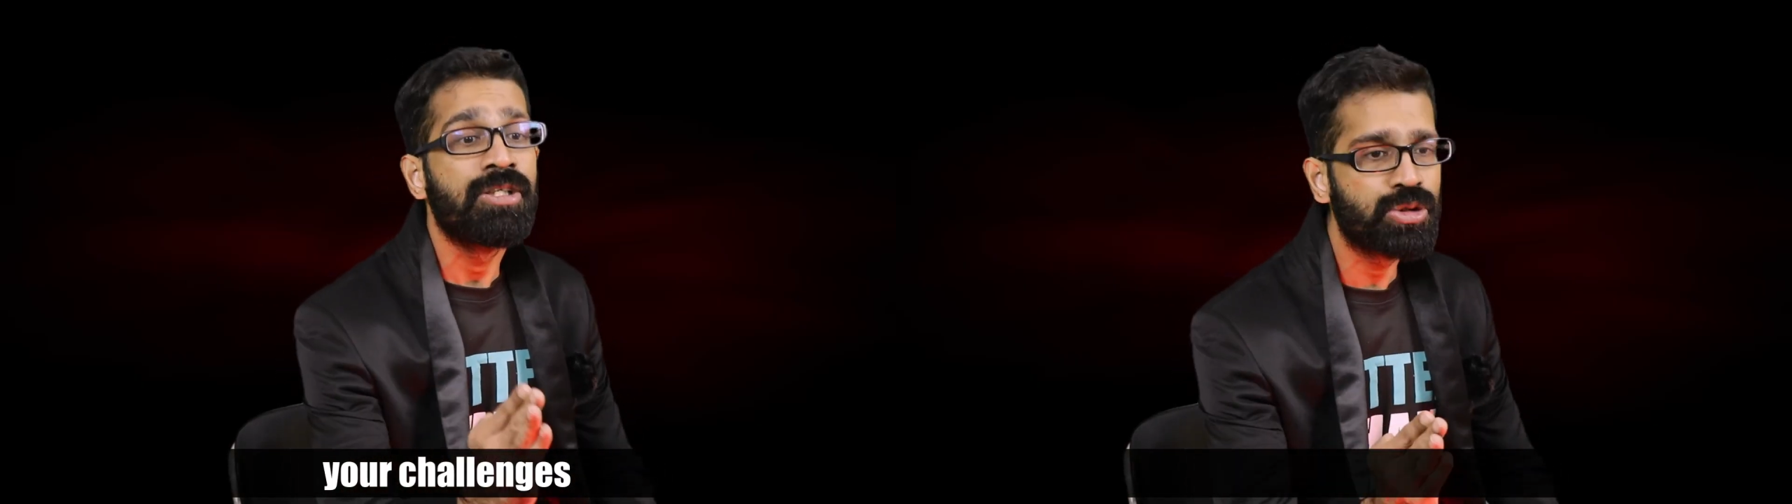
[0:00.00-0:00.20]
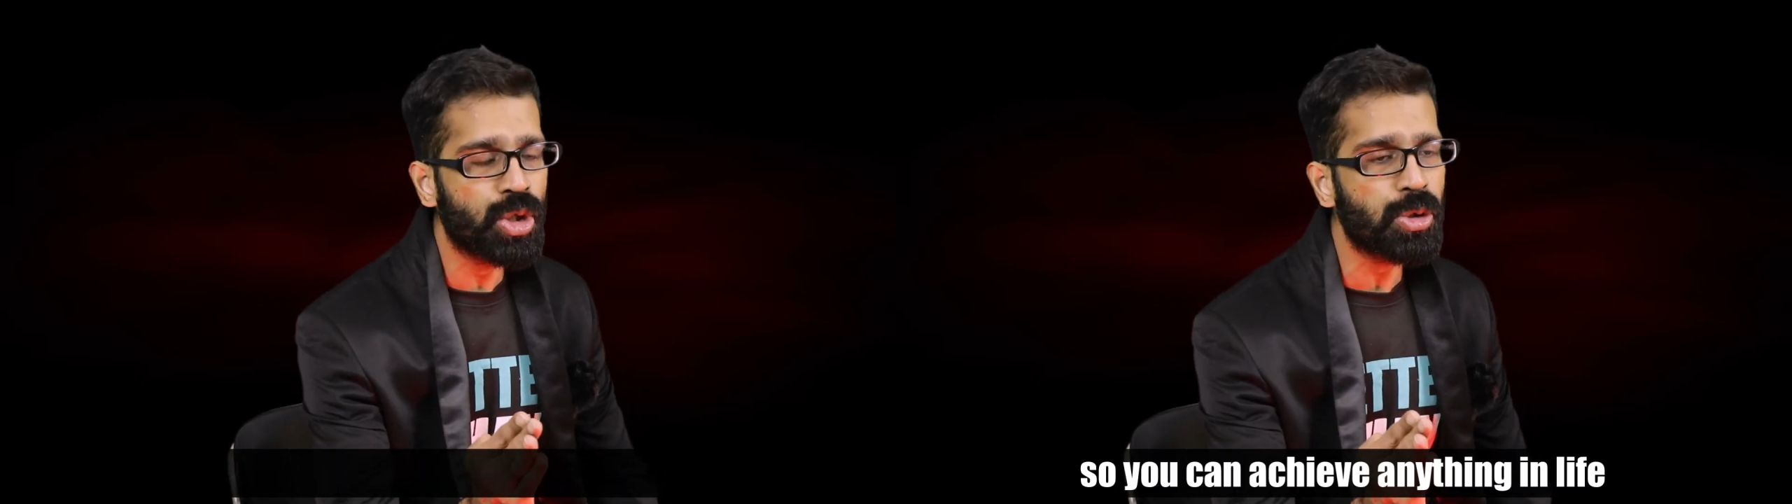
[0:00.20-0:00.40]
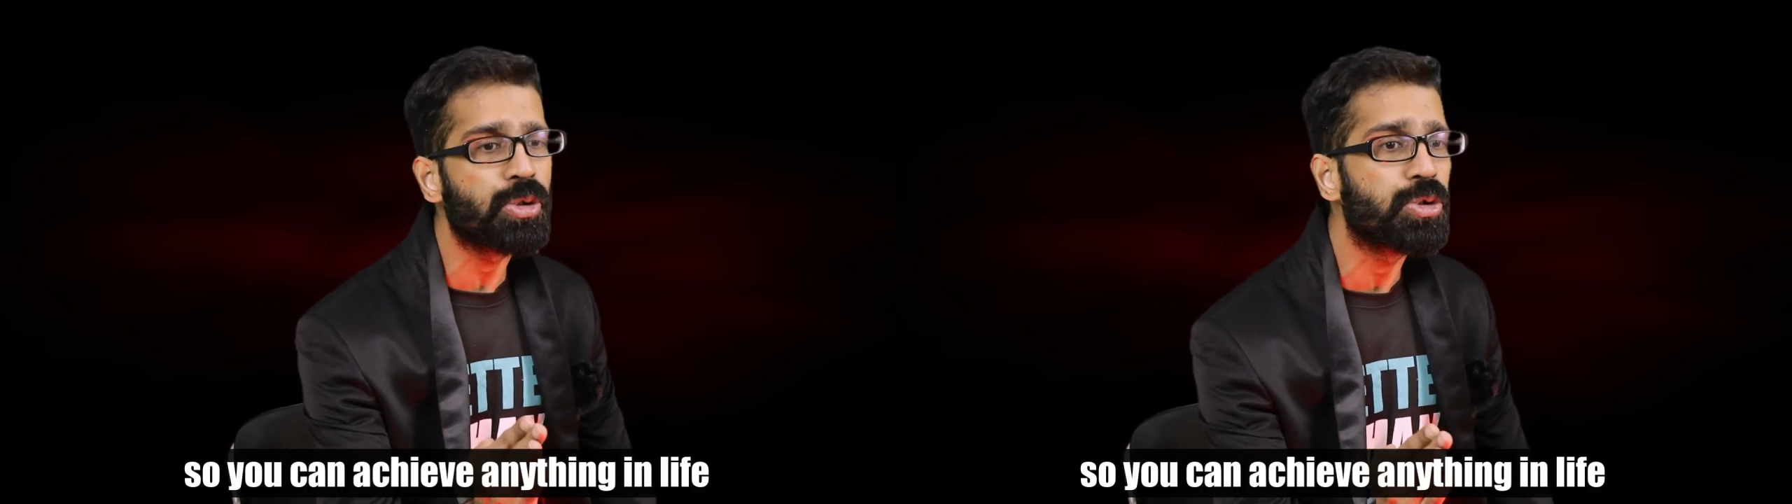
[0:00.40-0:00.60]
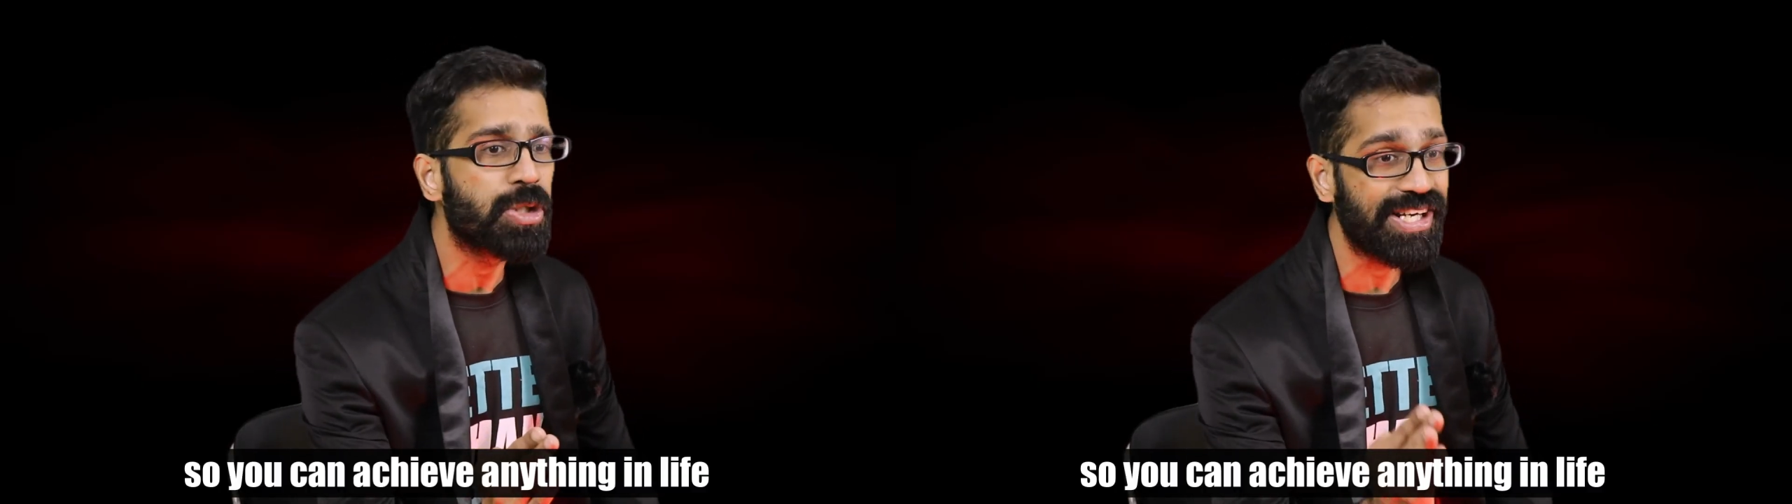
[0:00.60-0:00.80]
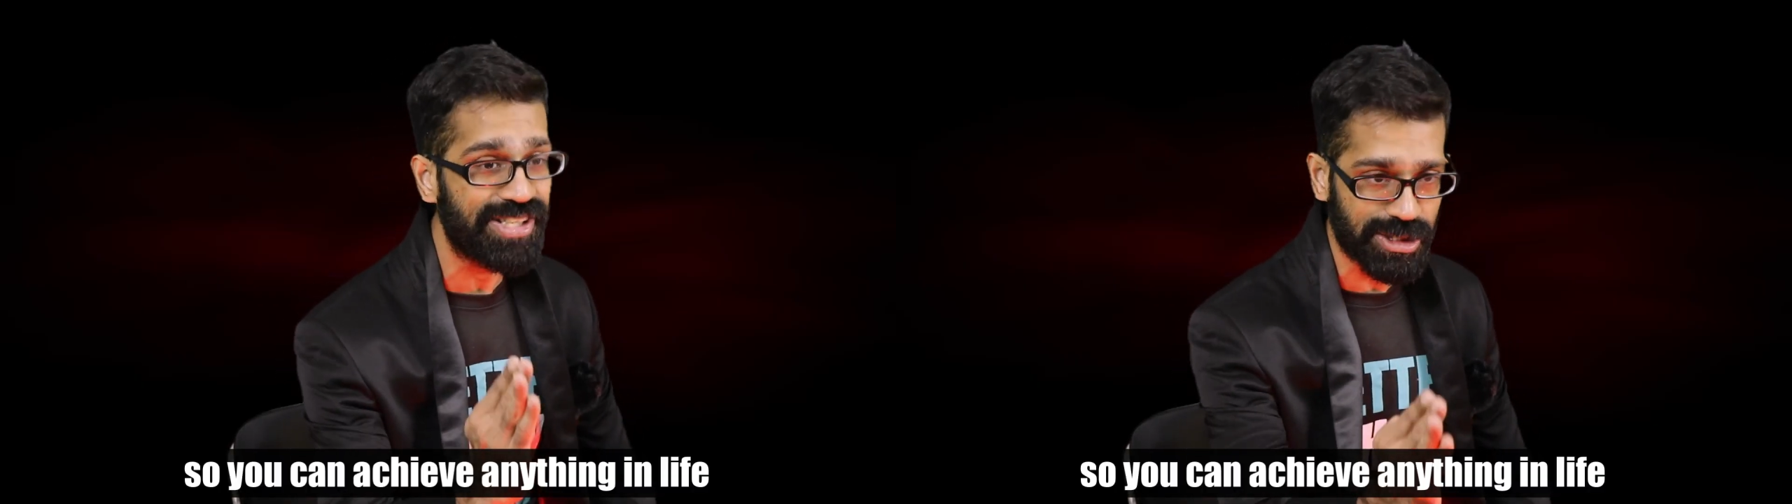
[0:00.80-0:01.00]
so
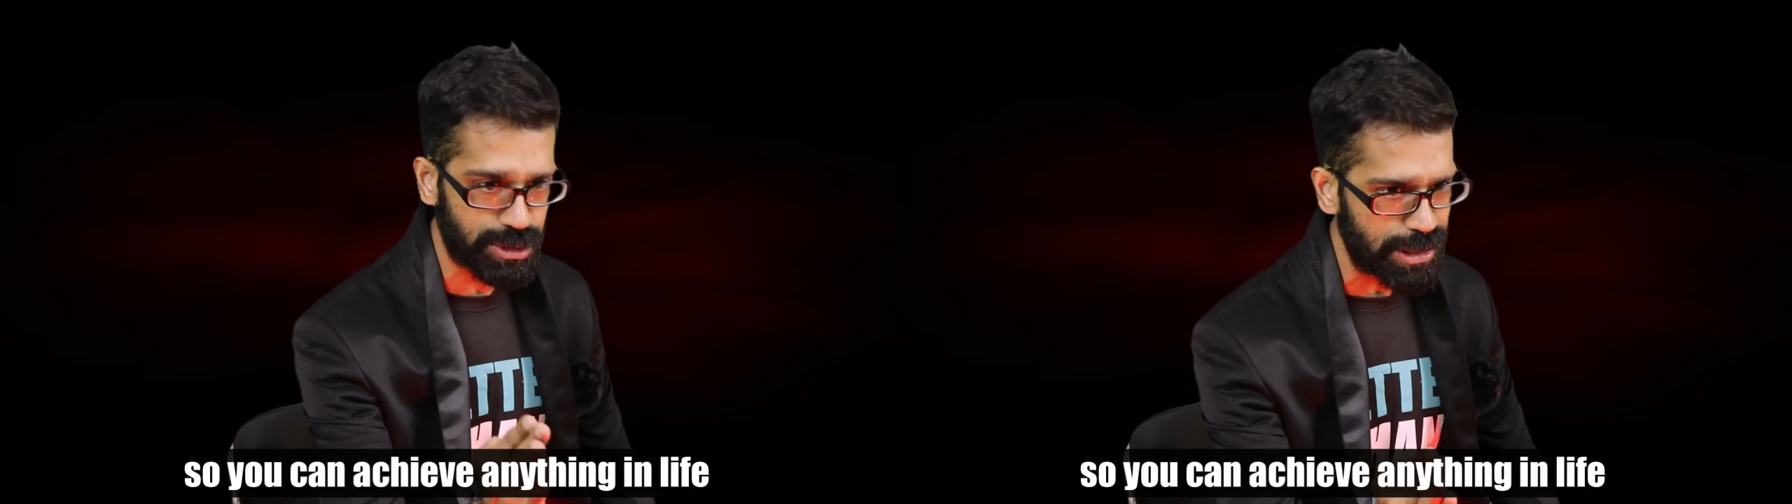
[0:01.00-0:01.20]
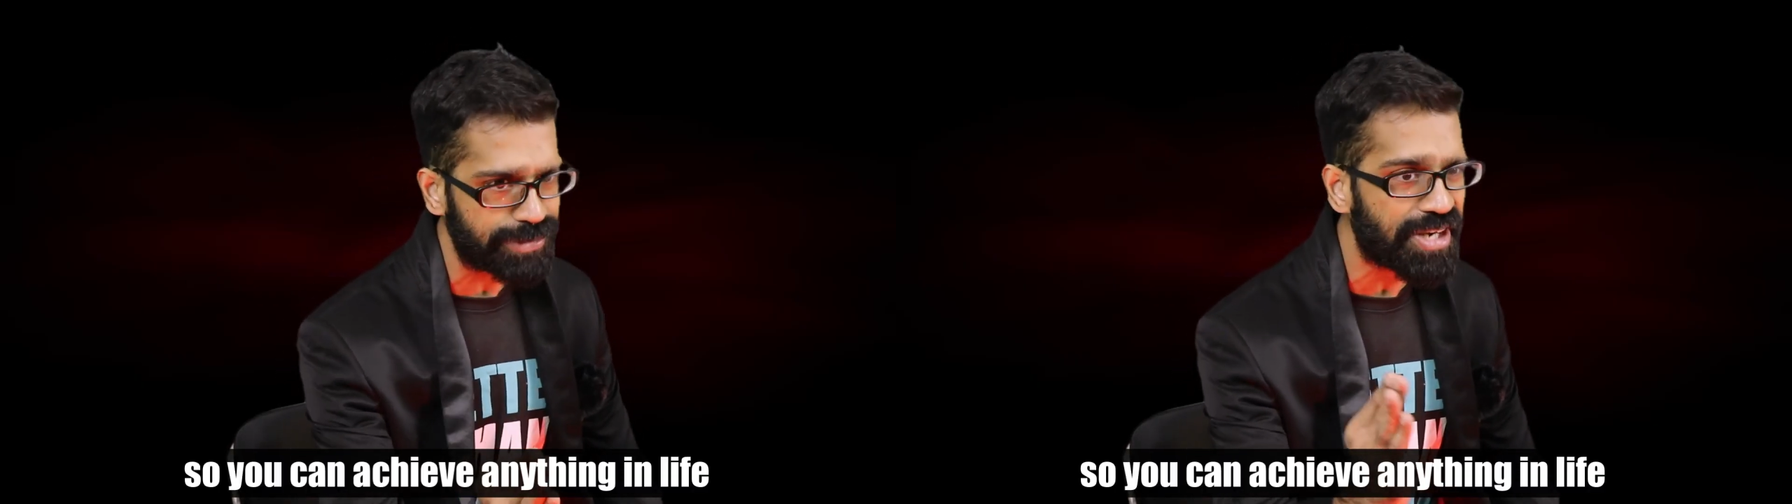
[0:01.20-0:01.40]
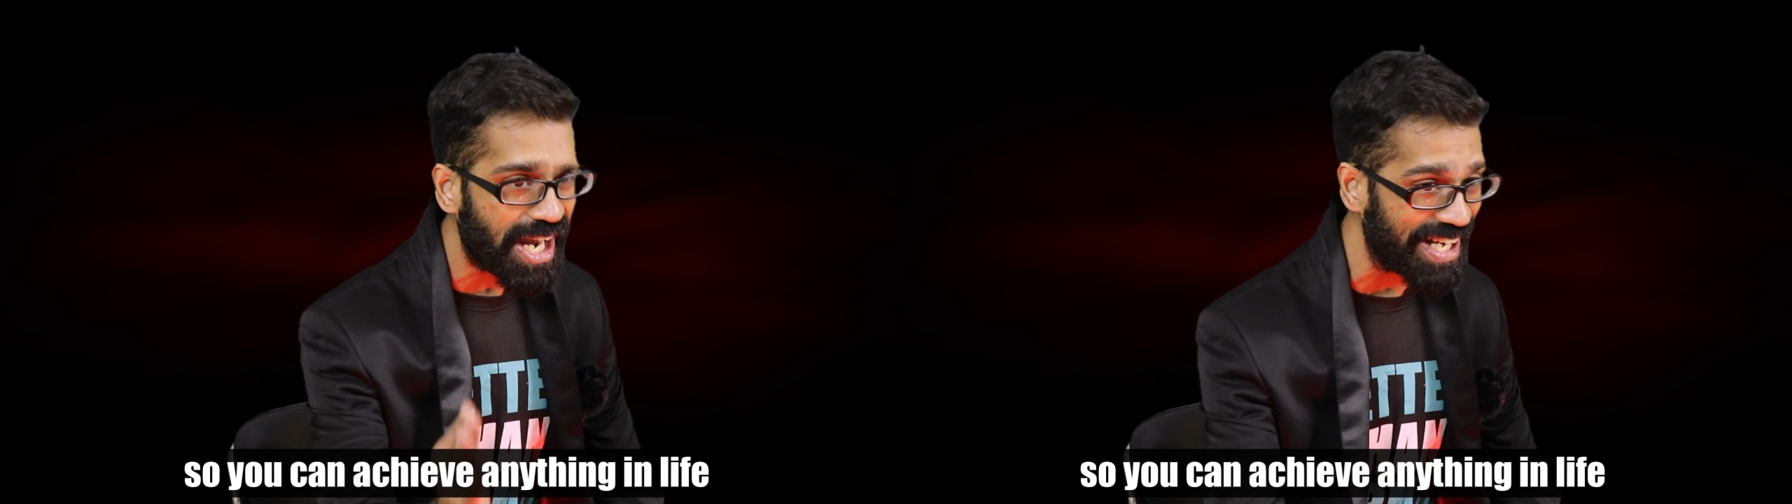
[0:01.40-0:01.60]
you can achieve